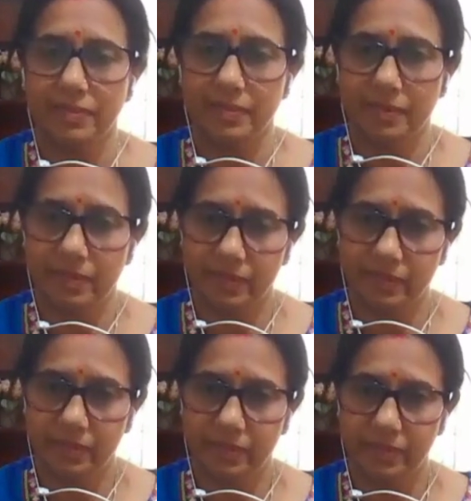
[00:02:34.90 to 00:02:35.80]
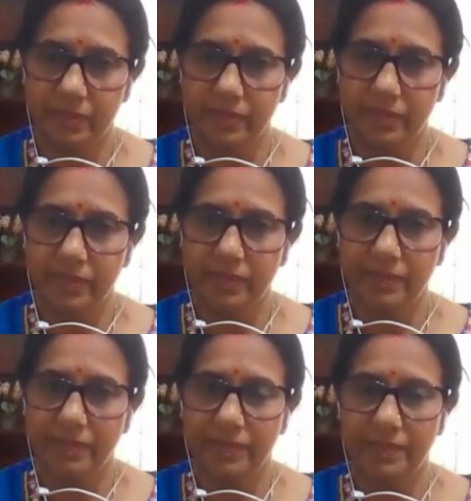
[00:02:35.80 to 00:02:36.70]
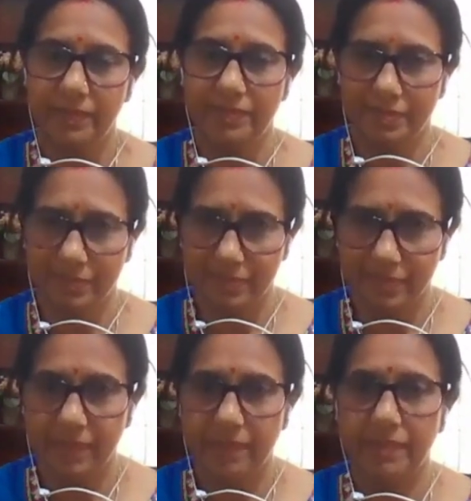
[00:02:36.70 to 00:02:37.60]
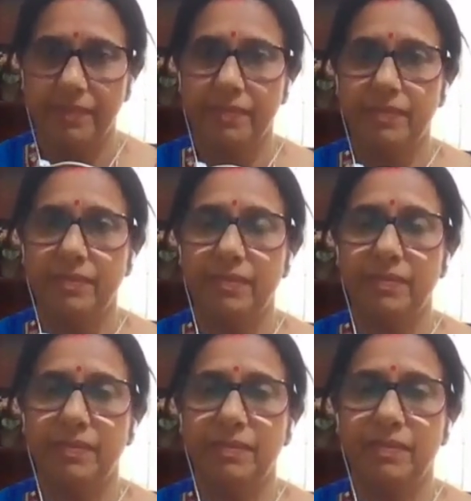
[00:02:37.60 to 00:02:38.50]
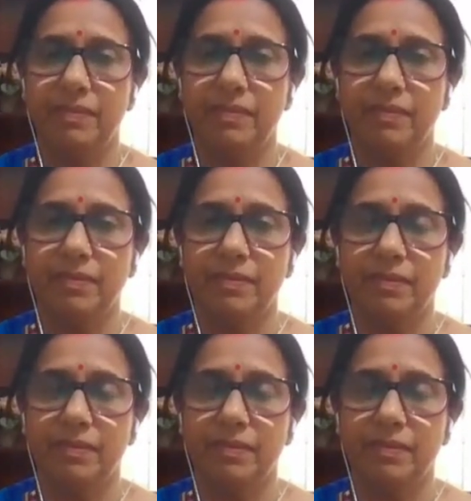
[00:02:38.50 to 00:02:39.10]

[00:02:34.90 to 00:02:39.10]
No words are spoken by the person on screen.